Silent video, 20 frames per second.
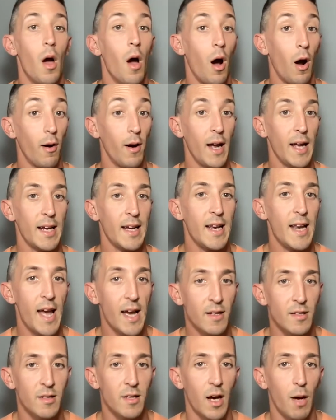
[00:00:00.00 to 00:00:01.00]
All right,
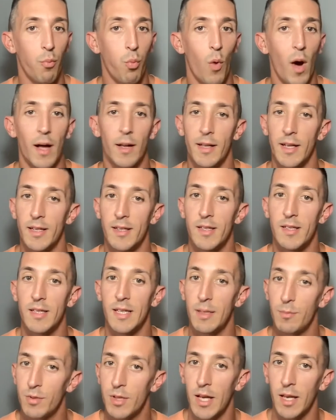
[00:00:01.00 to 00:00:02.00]
next up, while it
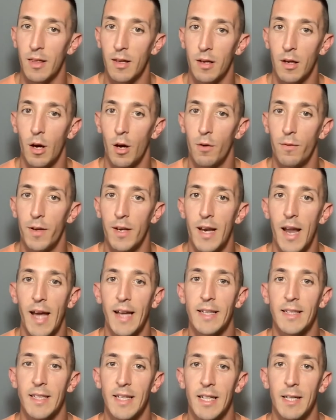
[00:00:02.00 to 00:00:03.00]
seems like the COVID
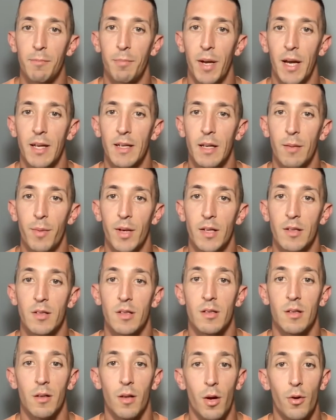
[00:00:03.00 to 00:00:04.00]
nineteen pandemic
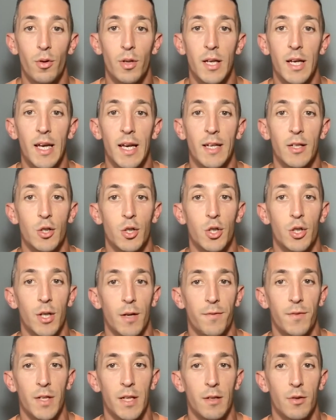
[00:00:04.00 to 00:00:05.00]
slowly is
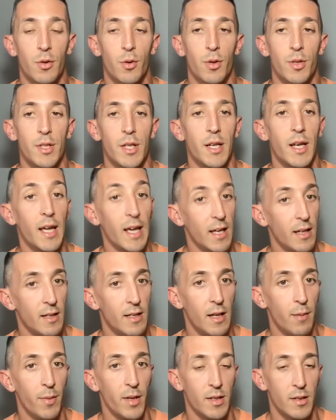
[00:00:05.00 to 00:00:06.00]
shifting towards an
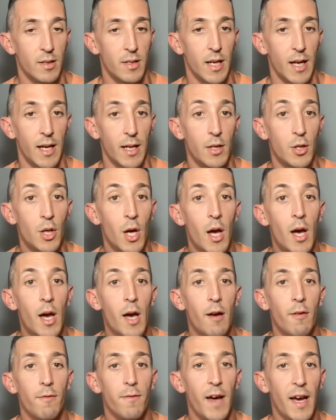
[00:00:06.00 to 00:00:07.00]
endemic stage,
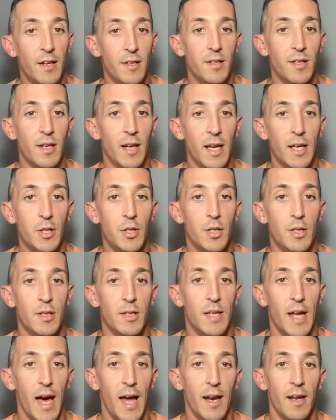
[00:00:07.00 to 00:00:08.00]
vaccination
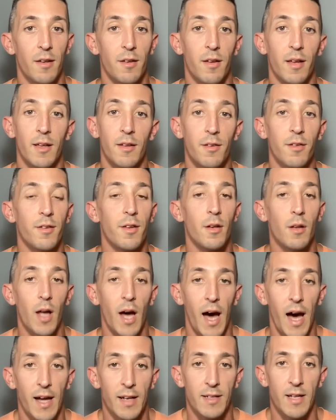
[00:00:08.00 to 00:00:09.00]
status is still a
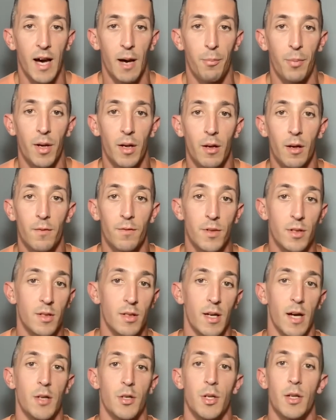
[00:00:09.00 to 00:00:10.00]
hot topic of
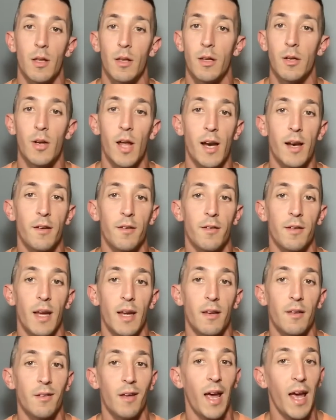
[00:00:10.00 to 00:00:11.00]
discussion in the United
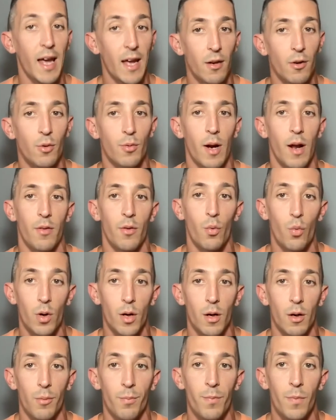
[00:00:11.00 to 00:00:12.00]
States and around the
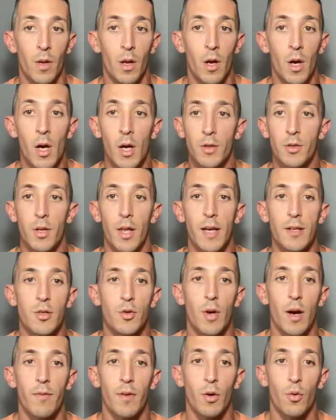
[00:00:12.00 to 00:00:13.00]
world. So that's
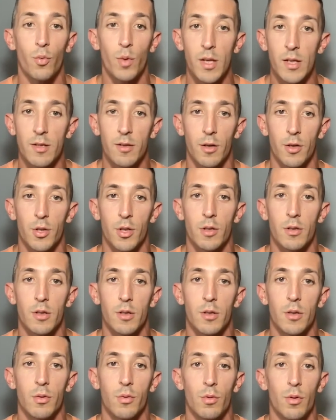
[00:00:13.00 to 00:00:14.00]
driving researchers
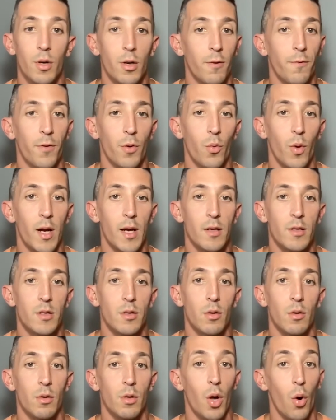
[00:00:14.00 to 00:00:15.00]
to look for ways
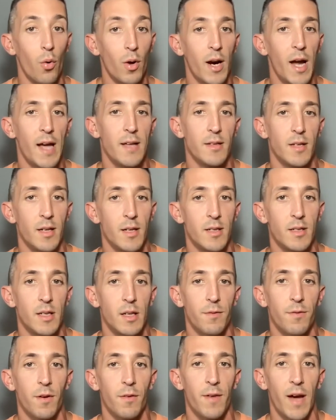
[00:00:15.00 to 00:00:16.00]
to lower
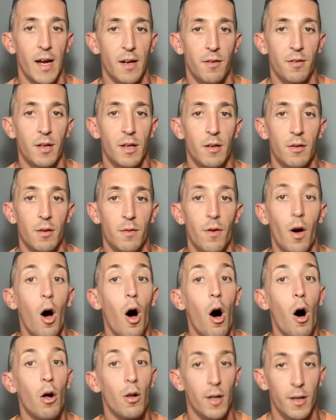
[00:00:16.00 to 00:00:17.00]
hesitancy for vaccines of
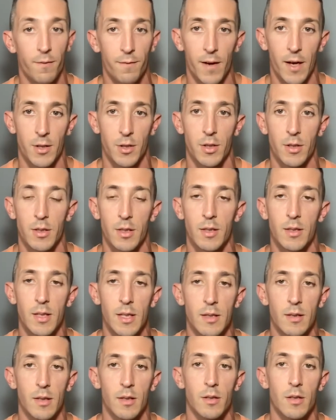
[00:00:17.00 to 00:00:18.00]
all infectious
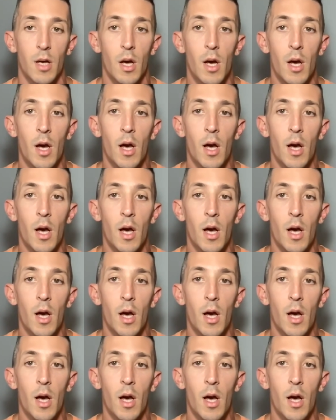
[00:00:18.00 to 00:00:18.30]
diseases.